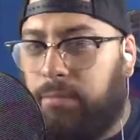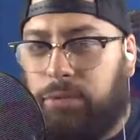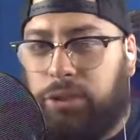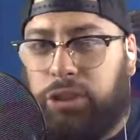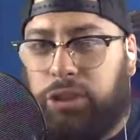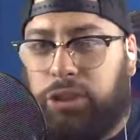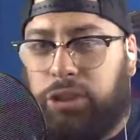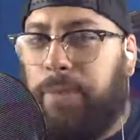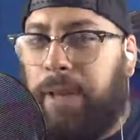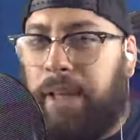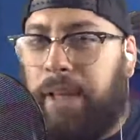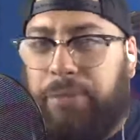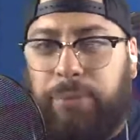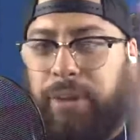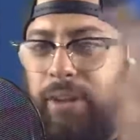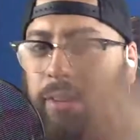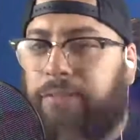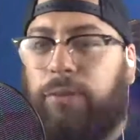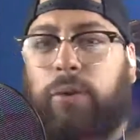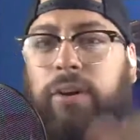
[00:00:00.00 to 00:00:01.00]
Superman 3
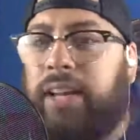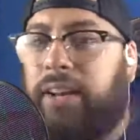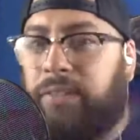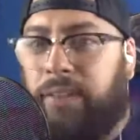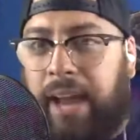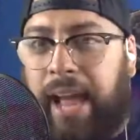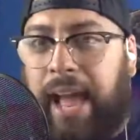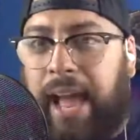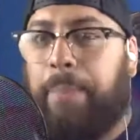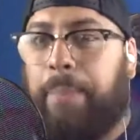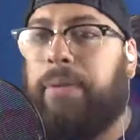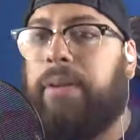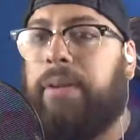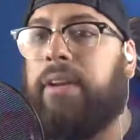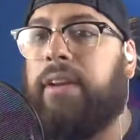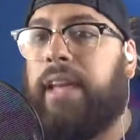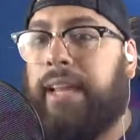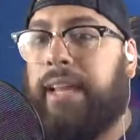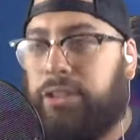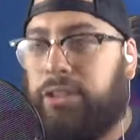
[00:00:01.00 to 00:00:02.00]
and 4 never
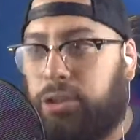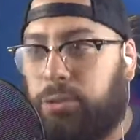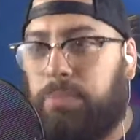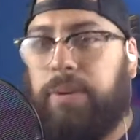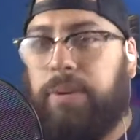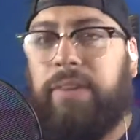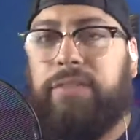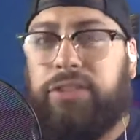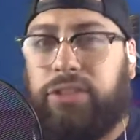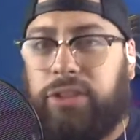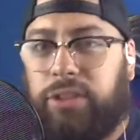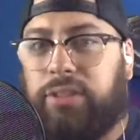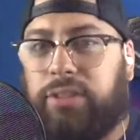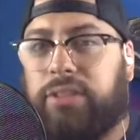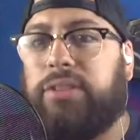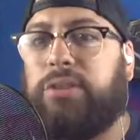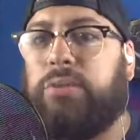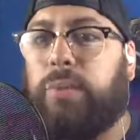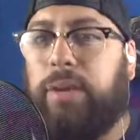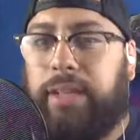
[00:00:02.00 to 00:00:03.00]
happened, and Superman Returns
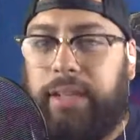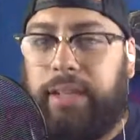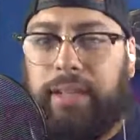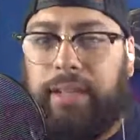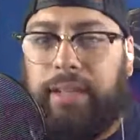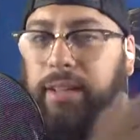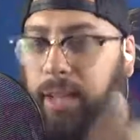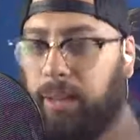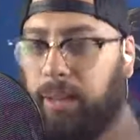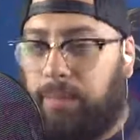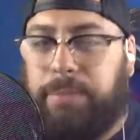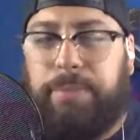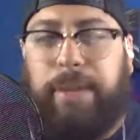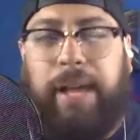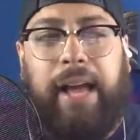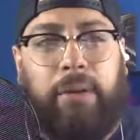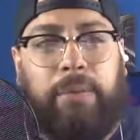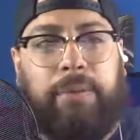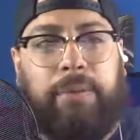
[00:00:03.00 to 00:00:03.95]
is when he comes back or